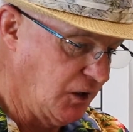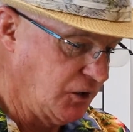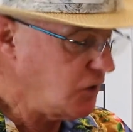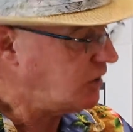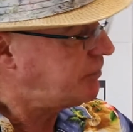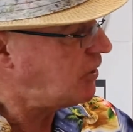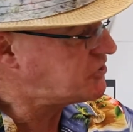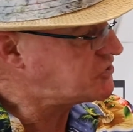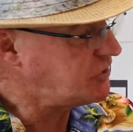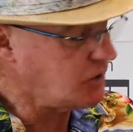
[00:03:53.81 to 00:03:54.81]
You can
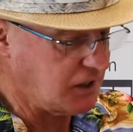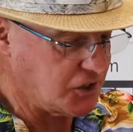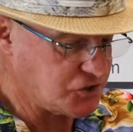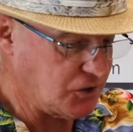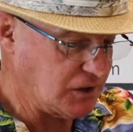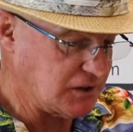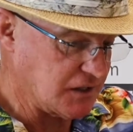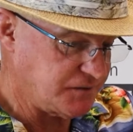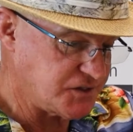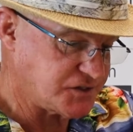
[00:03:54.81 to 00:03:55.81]
purchase a ukulele tuner like
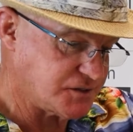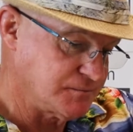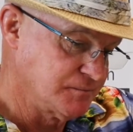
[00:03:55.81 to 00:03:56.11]
this,